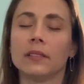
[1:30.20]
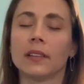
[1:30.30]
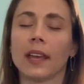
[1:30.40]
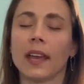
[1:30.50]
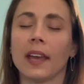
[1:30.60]

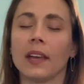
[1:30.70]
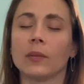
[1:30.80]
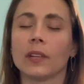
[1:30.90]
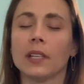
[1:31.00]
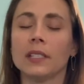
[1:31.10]
and
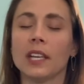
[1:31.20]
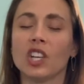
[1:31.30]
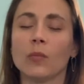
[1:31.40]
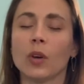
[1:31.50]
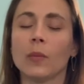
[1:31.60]
we're going to take
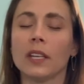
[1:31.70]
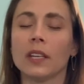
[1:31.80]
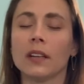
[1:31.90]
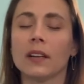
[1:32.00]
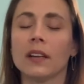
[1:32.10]
a moment
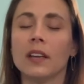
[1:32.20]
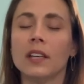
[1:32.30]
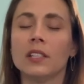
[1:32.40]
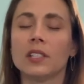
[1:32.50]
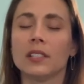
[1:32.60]
here
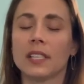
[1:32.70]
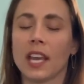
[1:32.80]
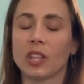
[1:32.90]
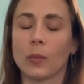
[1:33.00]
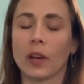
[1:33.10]
to
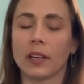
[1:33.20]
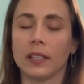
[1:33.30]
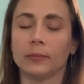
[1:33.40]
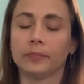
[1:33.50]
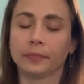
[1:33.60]
scan the
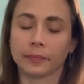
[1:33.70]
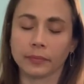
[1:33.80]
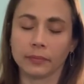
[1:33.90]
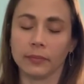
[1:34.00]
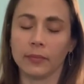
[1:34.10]
body.
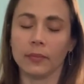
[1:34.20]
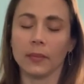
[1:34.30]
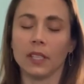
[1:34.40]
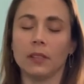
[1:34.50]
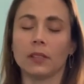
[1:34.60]

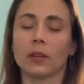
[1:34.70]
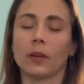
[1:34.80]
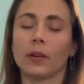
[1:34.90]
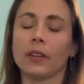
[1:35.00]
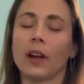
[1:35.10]
So
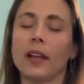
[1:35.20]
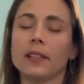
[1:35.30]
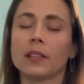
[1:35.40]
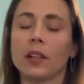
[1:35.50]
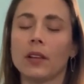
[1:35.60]
with our
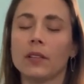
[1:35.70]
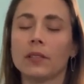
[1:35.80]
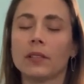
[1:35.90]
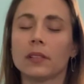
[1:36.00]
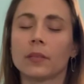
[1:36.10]
eyes
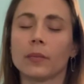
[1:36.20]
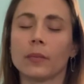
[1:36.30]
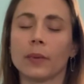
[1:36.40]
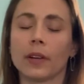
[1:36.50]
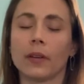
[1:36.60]
closed,
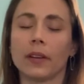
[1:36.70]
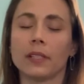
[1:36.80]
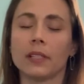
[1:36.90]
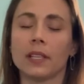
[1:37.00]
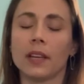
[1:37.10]
we're going
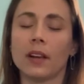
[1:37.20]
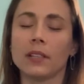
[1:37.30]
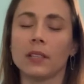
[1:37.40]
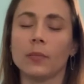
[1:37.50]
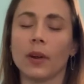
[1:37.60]
to take our
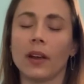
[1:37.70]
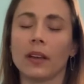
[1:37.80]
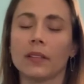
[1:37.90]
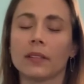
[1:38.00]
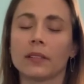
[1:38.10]
deep
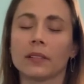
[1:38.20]
breath,